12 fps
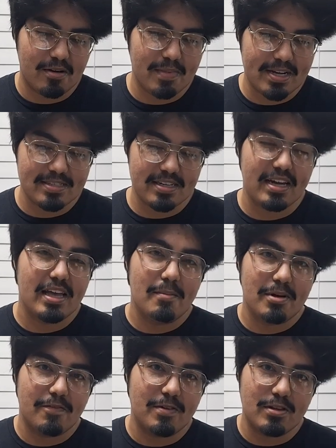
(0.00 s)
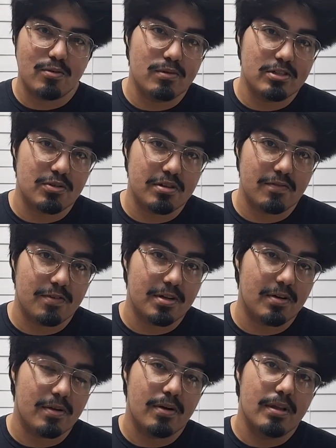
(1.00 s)
amazing. But if you do enjoy the
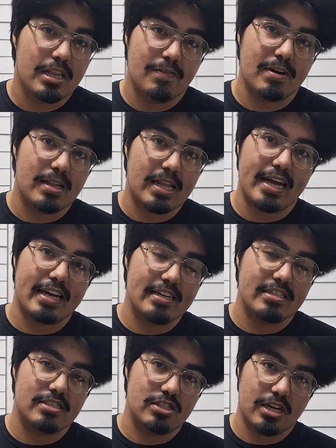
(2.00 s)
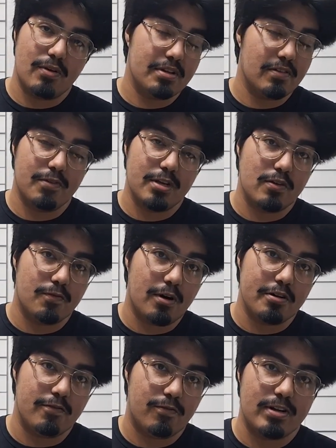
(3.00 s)
video, leaving a like and sharing the video with all
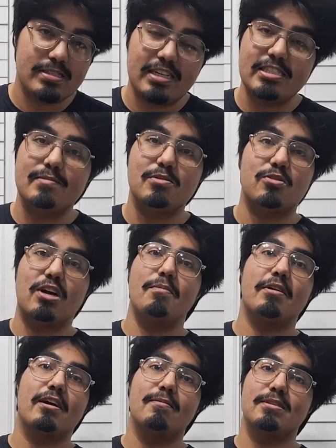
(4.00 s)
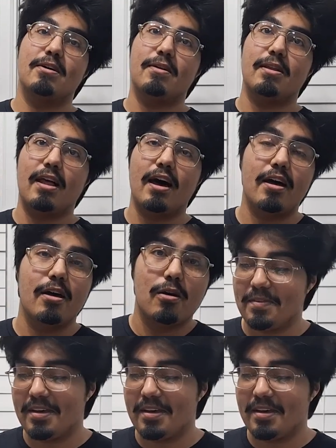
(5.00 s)
your friends and subscribing helps out a lot.